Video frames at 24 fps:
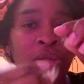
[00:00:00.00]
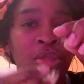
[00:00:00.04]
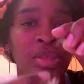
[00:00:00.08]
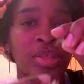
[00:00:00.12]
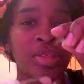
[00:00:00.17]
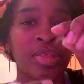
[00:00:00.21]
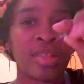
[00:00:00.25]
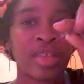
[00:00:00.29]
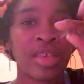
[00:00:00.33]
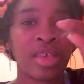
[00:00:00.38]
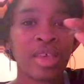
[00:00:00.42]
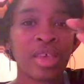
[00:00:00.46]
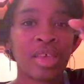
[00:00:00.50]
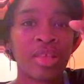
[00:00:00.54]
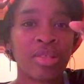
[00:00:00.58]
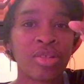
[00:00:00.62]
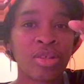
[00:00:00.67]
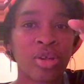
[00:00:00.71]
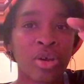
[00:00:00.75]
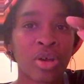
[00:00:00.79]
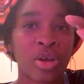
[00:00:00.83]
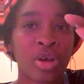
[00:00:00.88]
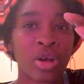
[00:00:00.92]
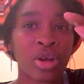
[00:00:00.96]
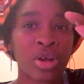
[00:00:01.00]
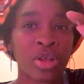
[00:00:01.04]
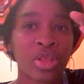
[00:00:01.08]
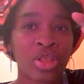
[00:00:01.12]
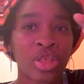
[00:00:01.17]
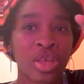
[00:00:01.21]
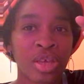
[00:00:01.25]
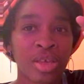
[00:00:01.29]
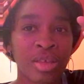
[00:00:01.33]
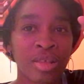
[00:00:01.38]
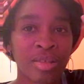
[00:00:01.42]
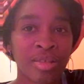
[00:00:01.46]
the seeds are
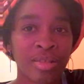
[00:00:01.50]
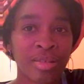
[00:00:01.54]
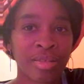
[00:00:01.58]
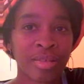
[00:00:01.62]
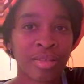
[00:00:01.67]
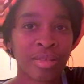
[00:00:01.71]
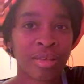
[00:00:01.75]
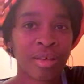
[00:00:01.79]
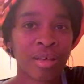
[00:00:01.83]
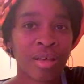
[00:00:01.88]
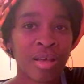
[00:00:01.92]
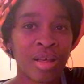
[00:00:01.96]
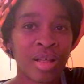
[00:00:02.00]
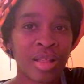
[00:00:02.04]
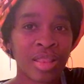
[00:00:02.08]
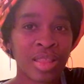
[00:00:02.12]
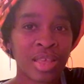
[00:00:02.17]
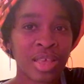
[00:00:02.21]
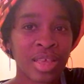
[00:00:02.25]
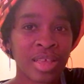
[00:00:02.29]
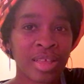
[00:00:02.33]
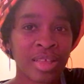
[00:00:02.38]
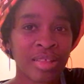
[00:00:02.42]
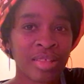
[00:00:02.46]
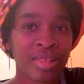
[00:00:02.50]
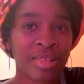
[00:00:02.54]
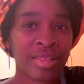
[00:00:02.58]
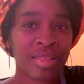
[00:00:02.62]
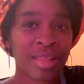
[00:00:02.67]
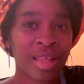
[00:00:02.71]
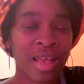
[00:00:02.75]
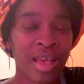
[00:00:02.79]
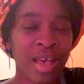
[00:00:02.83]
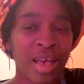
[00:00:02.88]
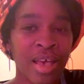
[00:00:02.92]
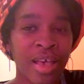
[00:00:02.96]
just on the
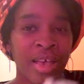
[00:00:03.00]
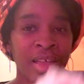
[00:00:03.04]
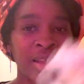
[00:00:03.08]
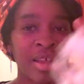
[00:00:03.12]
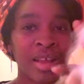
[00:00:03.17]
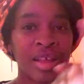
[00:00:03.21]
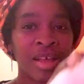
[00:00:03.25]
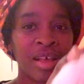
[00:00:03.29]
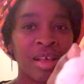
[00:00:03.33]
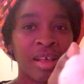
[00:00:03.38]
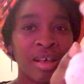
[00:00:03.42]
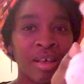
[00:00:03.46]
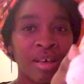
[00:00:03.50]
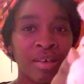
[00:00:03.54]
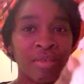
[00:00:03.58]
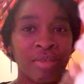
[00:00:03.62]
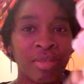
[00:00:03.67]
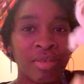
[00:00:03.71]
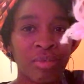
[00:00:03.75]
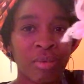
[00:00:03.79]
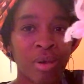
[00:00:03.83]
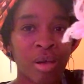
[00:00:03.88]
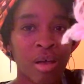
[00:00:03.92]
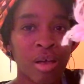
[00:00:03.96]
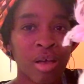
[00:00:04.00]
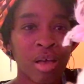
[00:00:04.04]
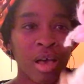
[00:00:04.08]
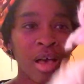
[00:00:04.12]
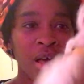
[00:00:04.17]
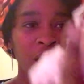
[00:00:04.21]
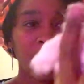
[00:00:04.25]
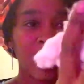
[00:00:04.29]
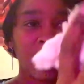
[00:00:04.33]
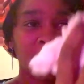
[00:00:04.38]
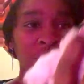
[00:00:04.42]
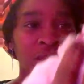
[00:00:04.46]
inside of the raw
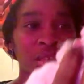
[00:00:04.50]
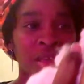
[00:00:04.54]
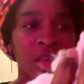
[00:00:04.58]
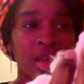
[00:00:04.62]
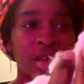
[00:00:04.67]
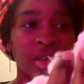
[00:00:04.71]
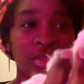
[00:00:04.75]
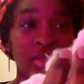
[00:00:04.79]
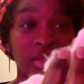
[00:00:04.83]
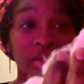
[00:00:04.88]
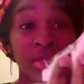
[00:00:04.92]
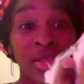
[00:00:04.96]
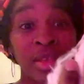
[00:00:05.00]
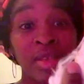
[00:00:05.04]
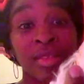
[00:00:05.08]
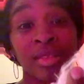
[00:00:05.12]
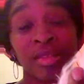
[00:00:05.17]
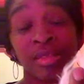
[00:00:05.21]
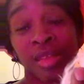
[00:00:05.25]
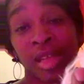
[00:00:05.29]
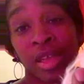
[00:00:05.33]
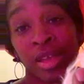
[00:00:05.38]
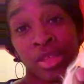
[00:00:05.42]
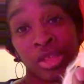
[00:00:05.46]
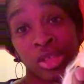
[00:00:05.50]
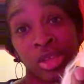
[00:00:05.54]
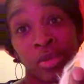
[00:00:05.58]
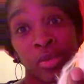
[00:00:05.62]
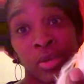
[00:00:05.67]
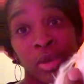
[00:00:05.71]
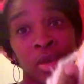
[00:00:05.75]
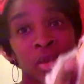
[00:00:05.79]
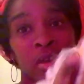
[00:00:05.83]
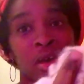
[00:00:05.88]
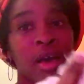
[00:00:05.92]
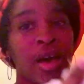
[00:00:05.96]
cotton. So this is
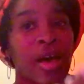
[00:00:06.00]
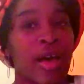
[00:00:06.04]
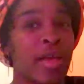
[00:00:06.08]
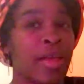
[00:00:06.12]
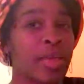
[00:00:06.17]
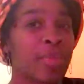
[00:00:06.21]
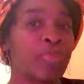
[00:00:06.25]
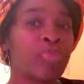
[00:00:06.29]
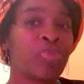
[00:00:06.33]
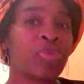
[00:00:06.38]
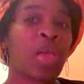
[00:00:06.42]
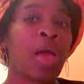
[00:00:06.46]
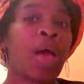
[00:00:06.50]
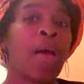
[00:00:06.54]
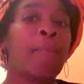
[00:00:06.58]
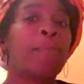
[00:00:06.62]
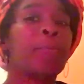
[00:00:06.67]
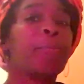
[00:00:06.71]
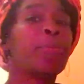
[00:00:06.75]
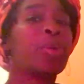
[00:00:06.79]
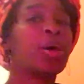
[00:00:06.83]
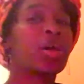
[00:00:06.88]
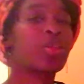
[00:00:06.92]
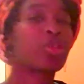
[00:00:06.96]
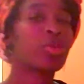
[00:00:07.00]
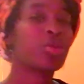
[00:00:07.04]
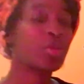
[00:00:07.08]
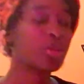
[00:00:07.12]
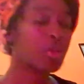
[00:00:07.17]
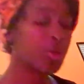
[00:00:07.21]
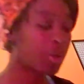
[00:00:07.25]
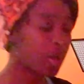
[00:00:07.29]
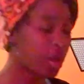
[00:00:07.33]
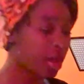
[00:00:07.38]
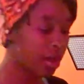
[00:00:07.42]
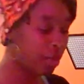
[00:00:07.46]
Nigerian cotton. But
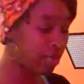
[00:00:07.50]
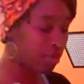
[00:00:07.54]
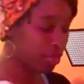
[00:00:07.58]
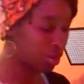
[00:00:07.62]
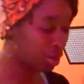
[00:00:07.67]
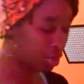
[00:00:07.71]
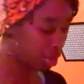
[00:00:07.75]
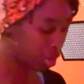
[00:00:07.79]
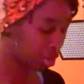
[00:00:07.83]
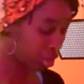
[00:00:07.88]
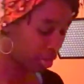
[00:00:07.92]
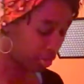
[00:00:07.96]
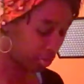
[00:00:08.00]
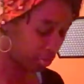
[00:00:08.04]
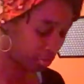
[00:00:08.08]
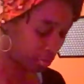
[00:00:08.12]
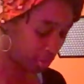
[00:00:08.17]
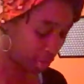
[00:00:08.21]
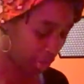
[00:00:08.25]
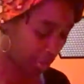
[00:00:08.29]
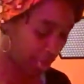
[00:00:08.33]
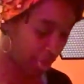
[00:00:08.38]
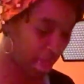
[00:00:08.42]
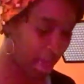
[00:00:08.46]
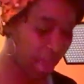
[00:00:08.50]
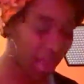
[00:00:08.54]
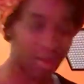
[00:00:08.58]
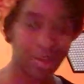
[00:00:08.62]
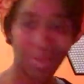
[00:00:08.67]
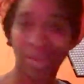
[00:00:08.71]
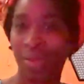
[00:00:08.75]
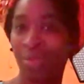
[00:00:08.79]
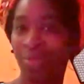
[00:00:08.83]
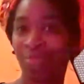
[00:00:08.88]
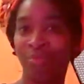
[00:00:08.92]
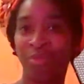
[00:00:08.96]
I really am kind
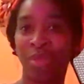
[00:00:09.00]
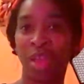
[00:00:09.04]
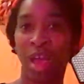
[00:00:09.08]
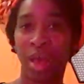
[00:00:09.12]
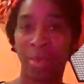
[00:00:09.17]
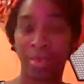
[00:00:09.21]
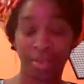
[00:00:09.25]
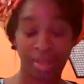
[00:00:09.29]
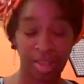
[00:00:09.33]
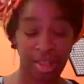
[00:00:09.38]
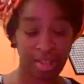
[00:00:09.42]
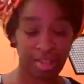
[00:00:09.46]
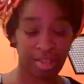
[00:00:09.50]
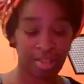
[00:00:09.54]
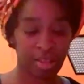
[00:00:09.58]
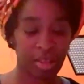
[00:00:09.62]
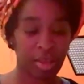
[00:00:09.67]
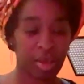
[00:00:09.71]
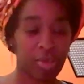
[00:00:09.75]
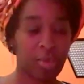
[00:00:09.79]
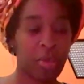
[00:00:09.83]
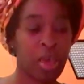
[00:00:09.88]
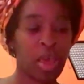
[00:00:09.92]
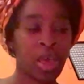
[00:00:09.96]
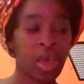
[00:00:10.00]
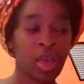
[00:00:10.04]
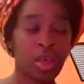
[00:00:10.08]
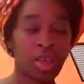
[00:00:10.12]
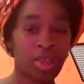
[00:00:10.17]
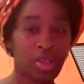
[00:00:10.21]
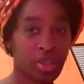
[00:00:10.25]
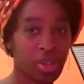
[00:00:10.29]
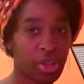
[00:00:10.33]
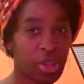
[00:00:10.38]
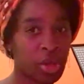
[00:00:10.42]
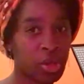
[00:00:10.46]
of obsessive.
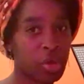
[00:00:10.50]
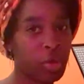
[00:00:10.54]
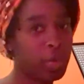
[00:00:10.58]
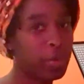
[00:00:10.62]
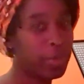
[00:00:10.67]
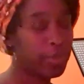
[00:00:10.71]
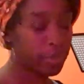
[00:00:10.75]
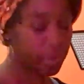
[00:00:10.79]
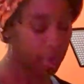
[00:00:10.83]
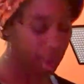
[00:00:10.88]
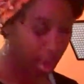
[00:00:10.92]
So